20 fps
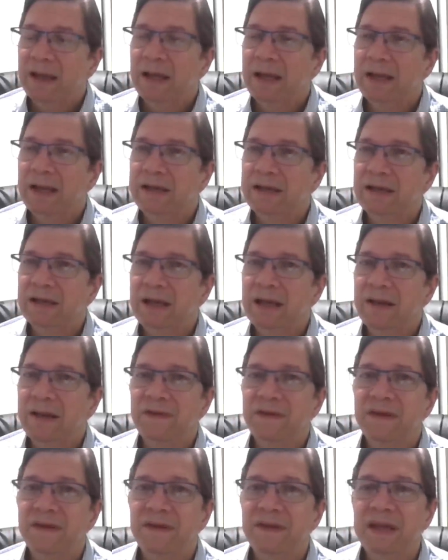And,
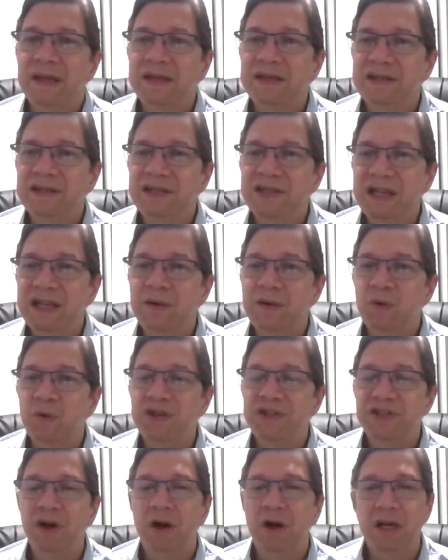and then she
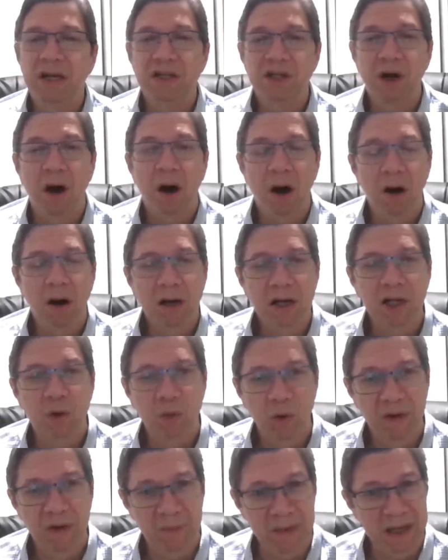was starting to
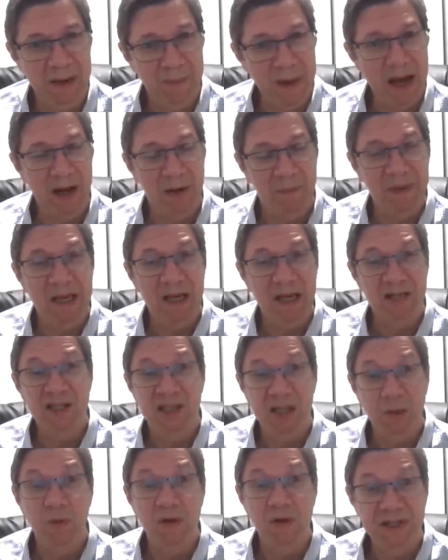argue with me about it because
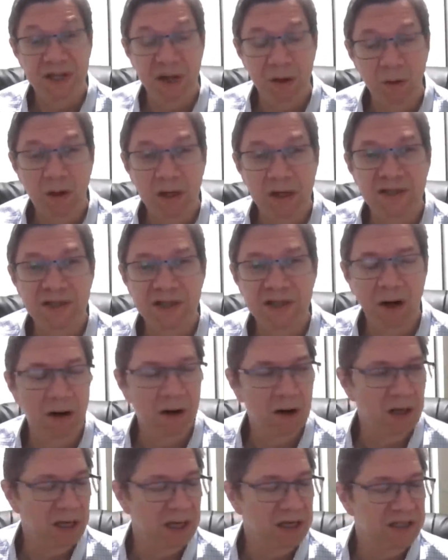she was so
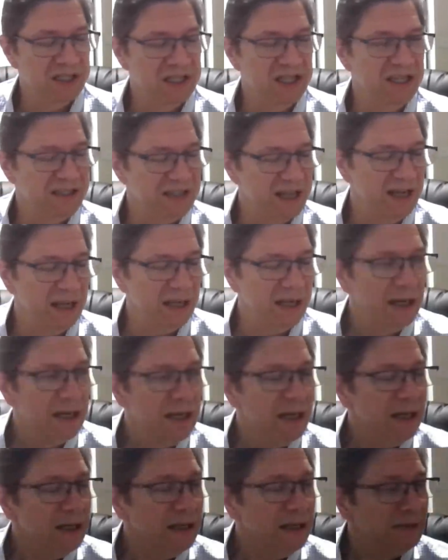concerned. And she said,
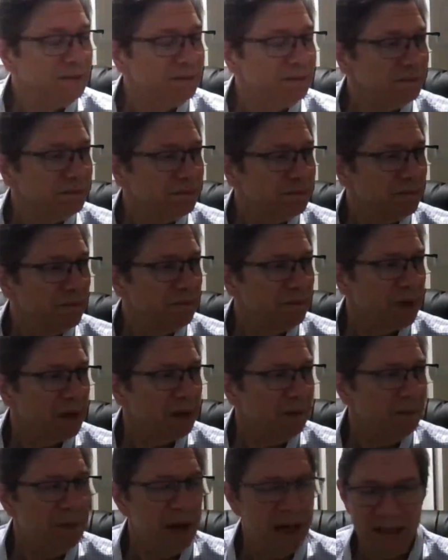
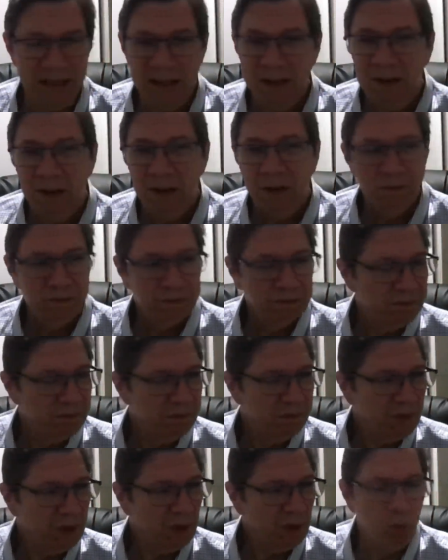But
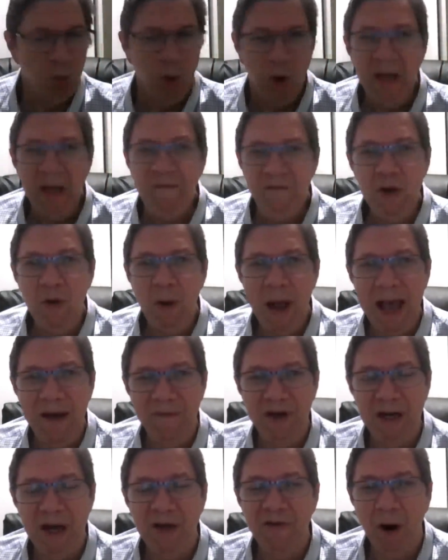what if you
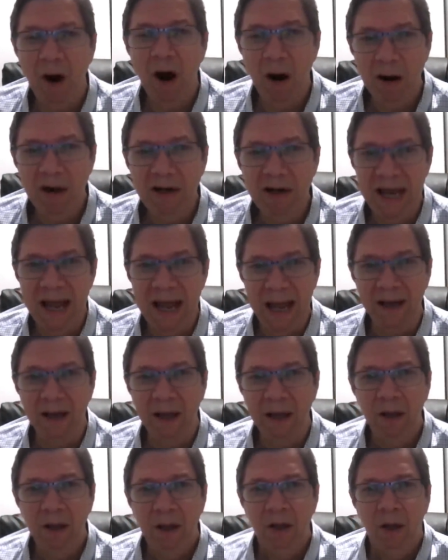have another heart attack?
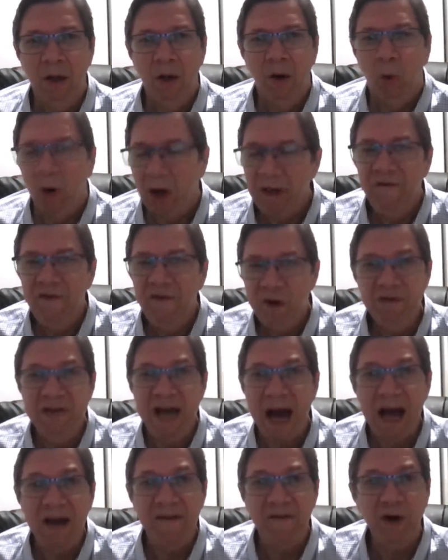What if you
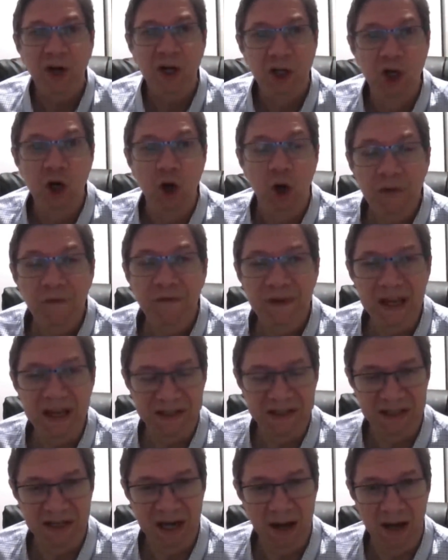die for good mm-hmm.
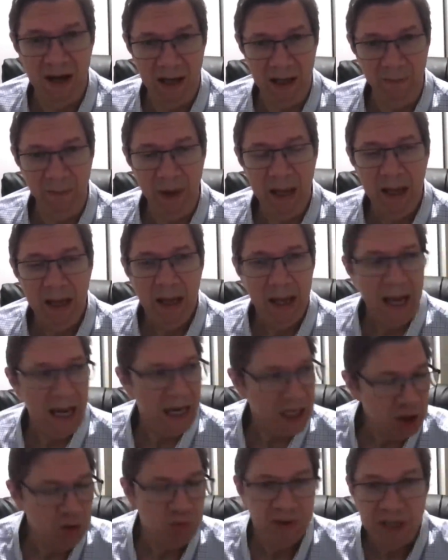this mm. time?
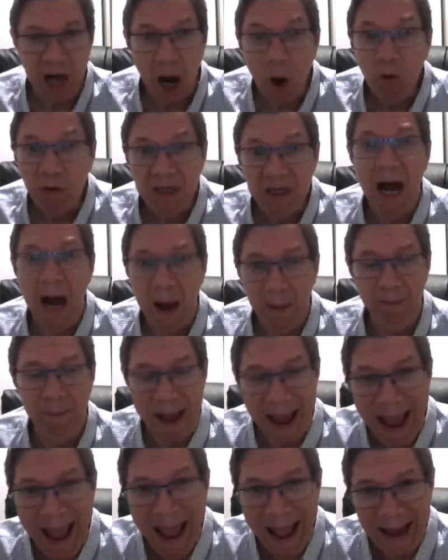and you don't come
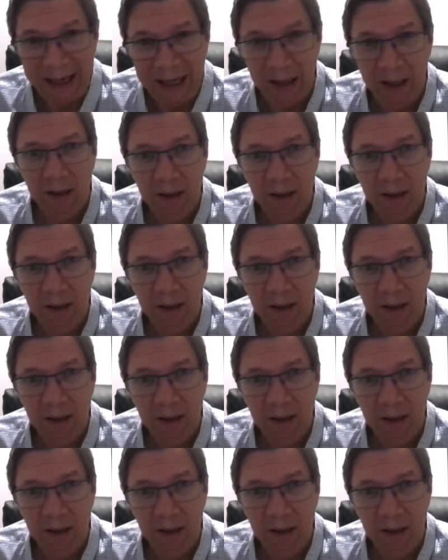back.